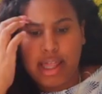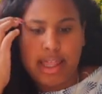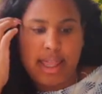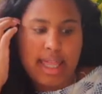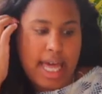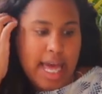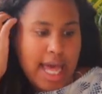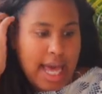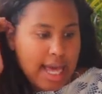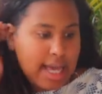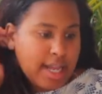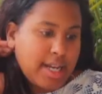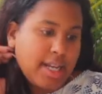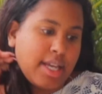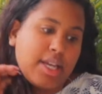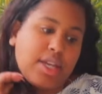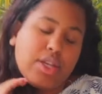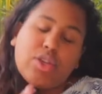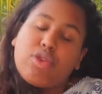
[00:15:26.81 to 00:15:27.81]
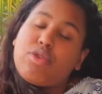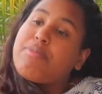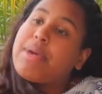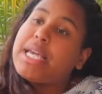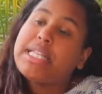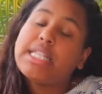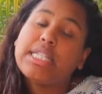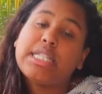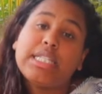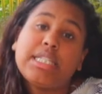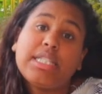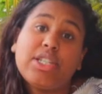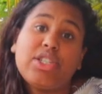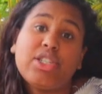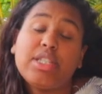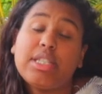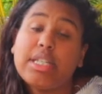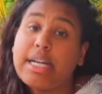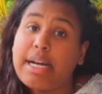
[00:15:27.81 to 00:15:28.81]
that you made the
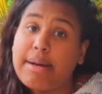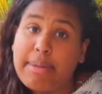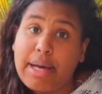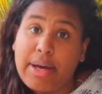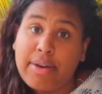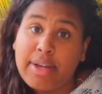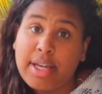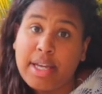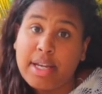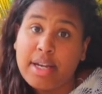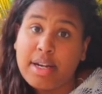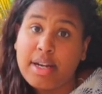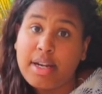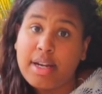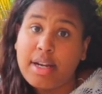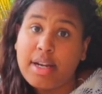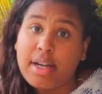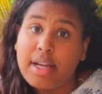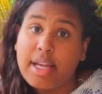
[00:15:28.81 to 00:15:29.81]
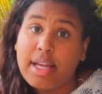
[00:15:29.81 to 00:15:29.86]
decision to come out here